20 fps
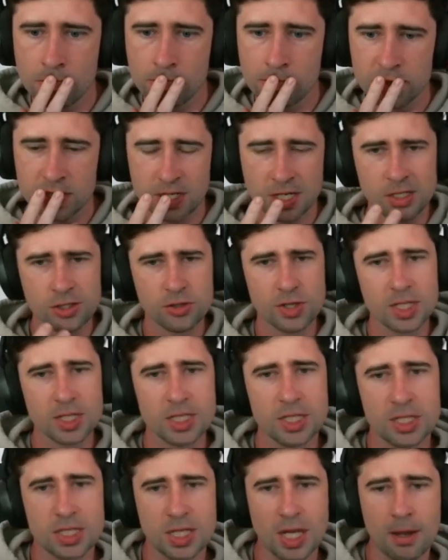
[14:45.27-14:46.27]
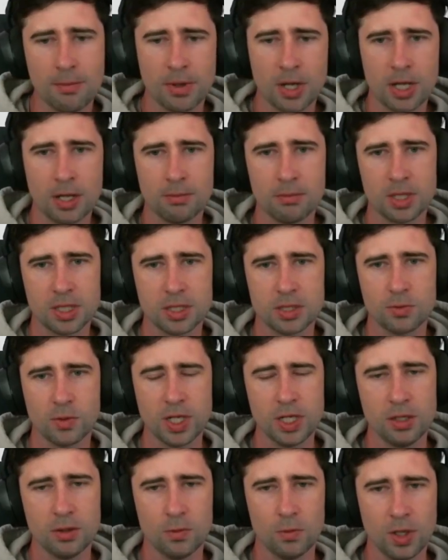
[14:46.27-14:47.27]
It's an interesting snap by him because
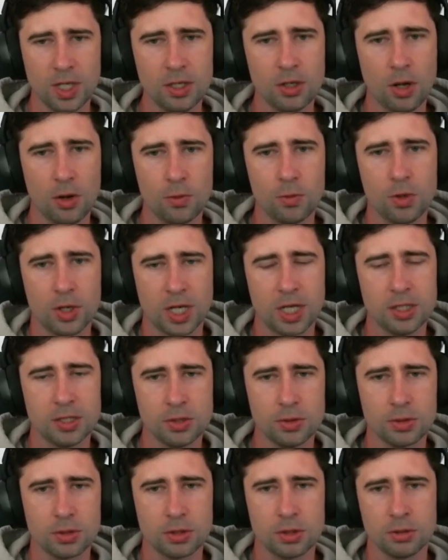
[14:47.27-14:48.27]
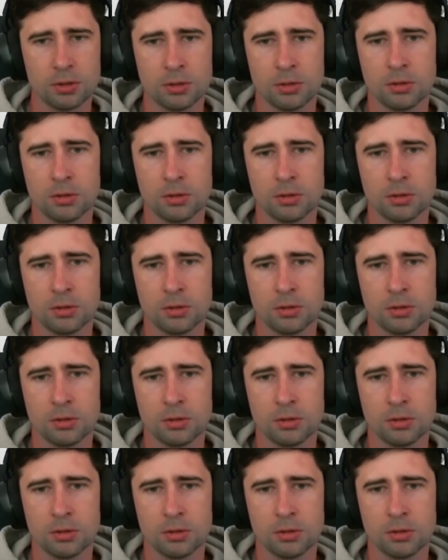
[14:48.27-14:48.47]
we know what he took.